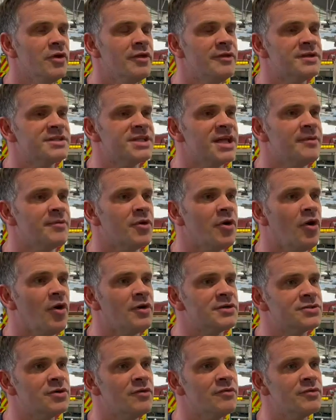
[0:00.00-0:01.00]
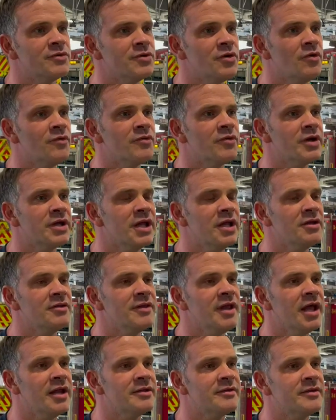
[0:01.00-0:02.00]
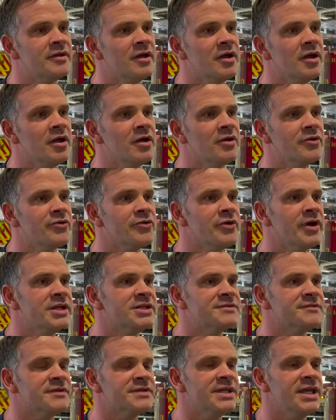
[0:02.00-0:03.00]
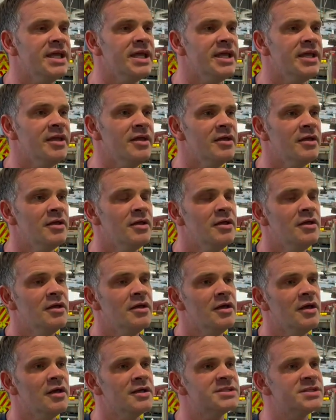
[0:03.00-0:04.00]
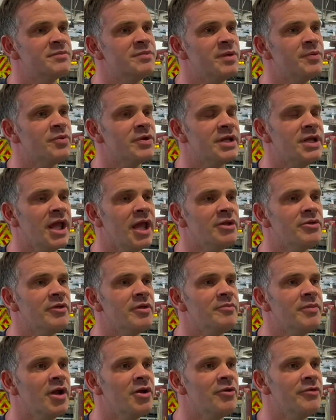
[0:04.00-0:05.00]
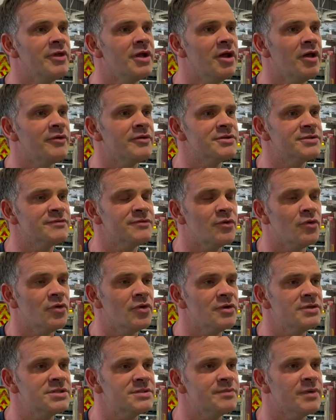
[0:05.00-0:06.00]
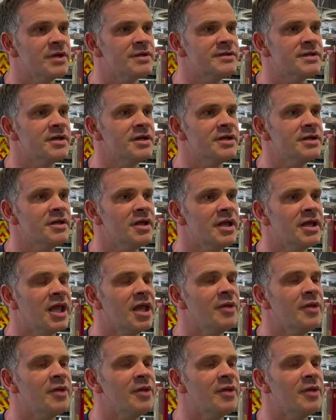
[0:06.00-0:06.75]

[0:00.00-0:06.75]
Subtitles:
the same calls over and over again. That creates fatigue. Some people can handle it better than others, of course, but it can